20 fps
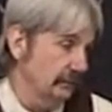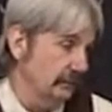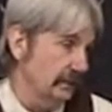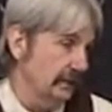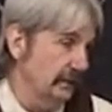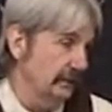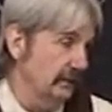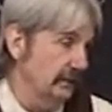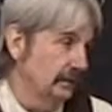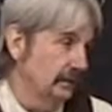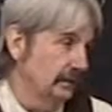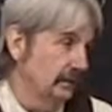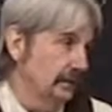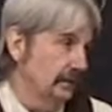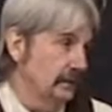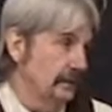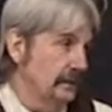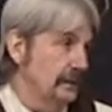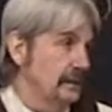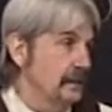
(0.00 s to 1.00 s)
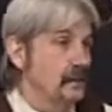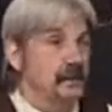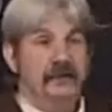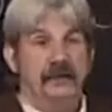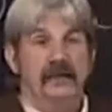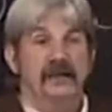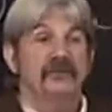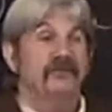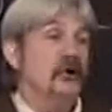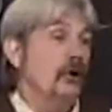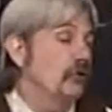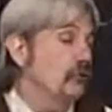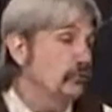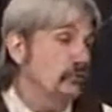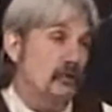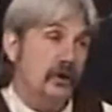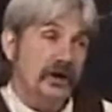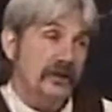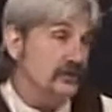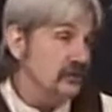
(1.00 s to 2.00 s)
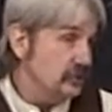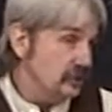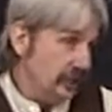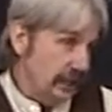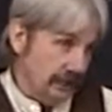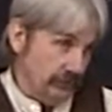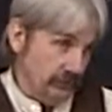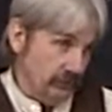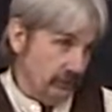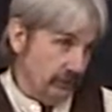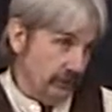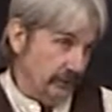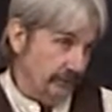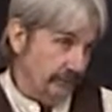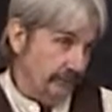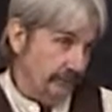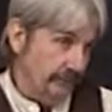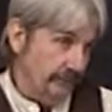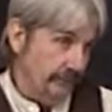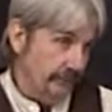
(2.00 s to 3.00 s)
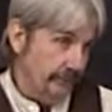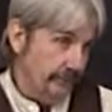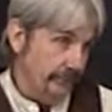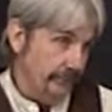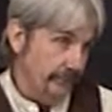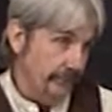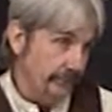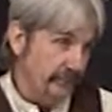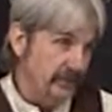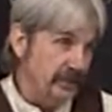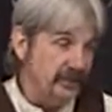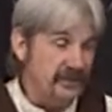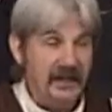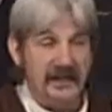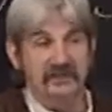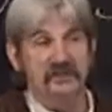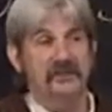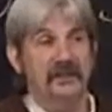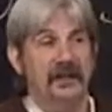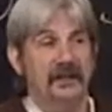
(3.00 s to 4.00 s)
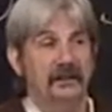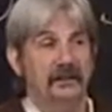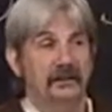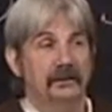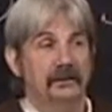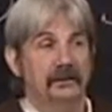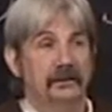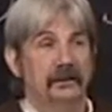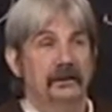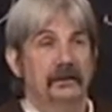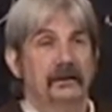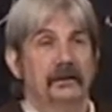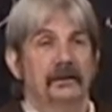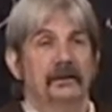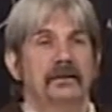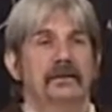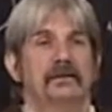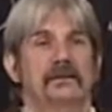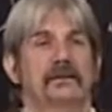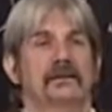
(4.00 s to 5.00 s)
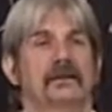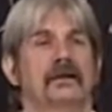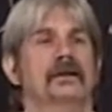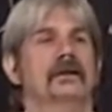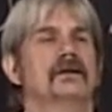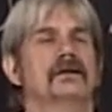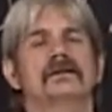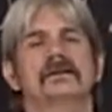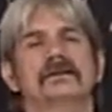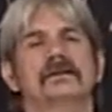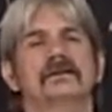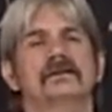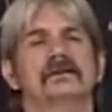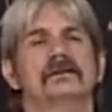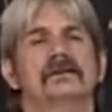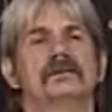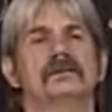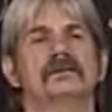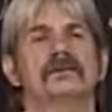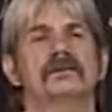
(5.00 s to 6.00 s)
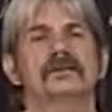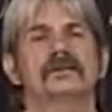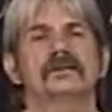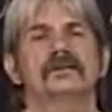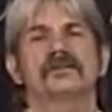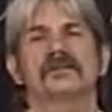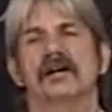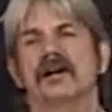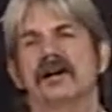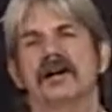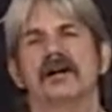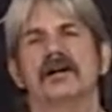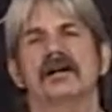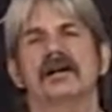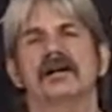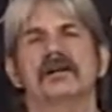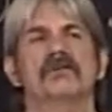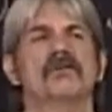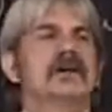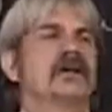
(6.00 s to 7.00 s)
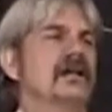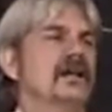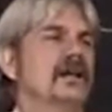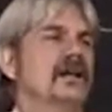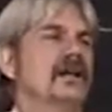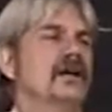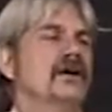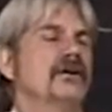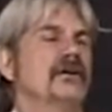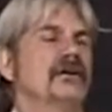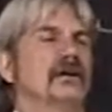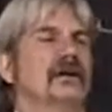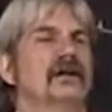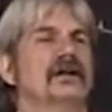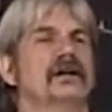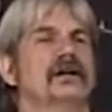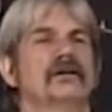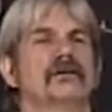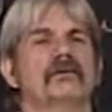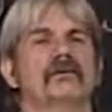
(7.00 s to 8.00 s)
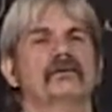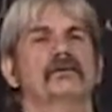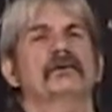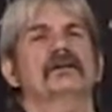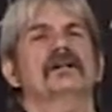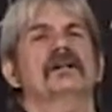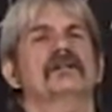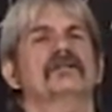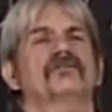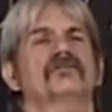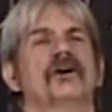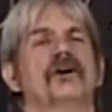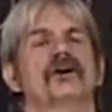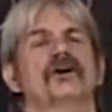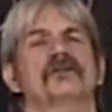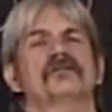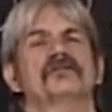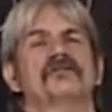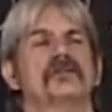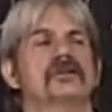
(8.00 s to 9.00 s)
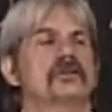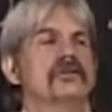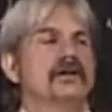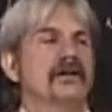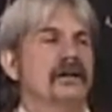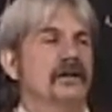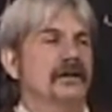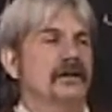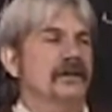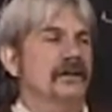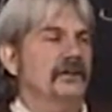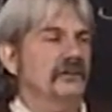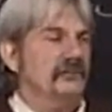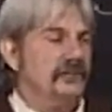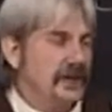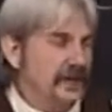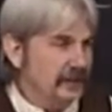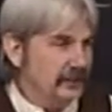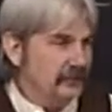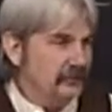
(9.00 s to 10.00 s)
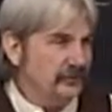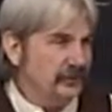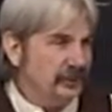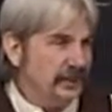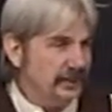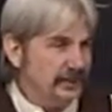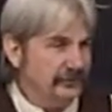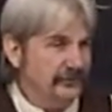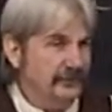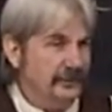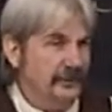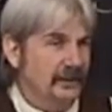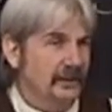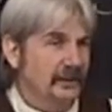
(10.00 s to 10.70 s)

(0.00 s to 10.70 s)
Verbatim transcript: Okay. His own brothers came to him. Did they say, Oh, we're sorry, we didn't know, you know, we exalt you and all this kind of stuff?